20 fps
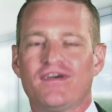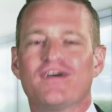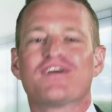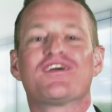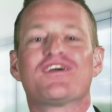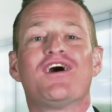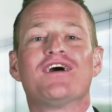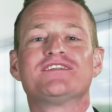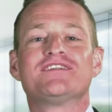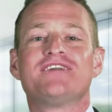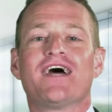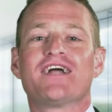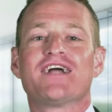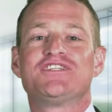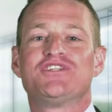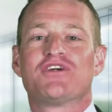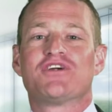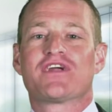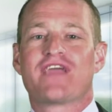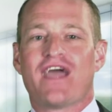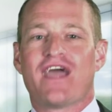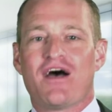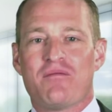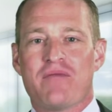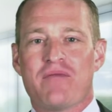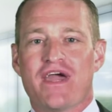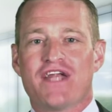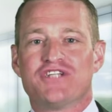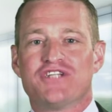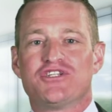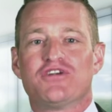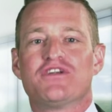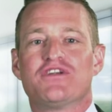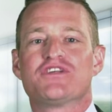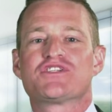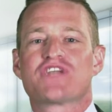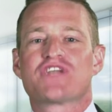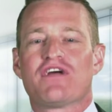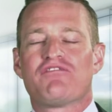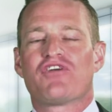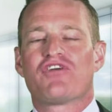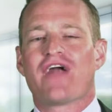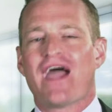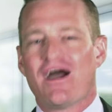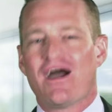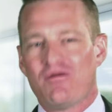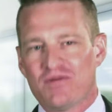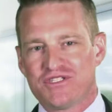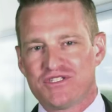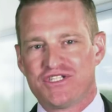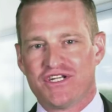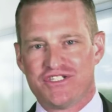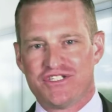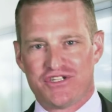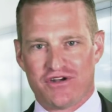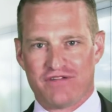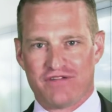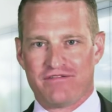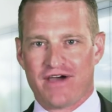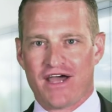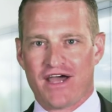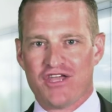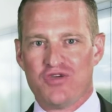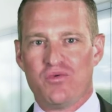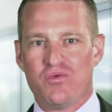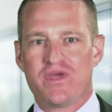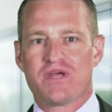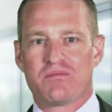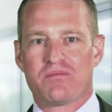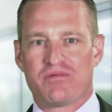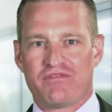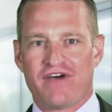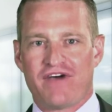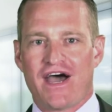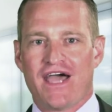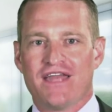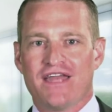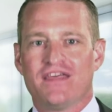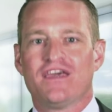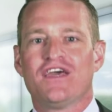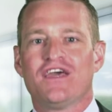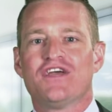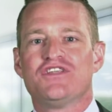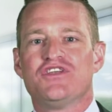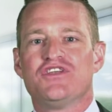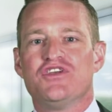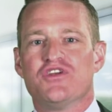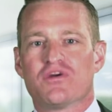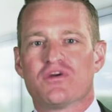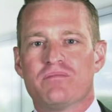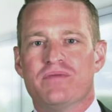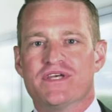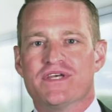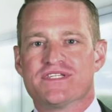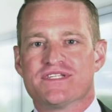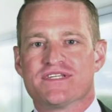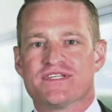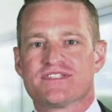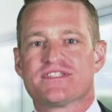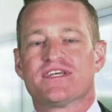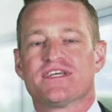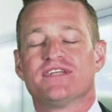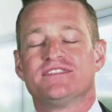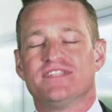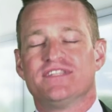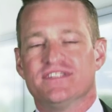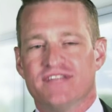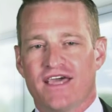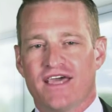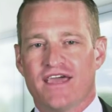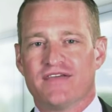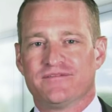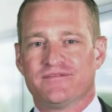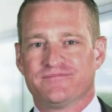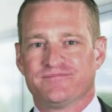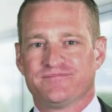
Contact your account manager and discover how much engineering value we can provide to your business today.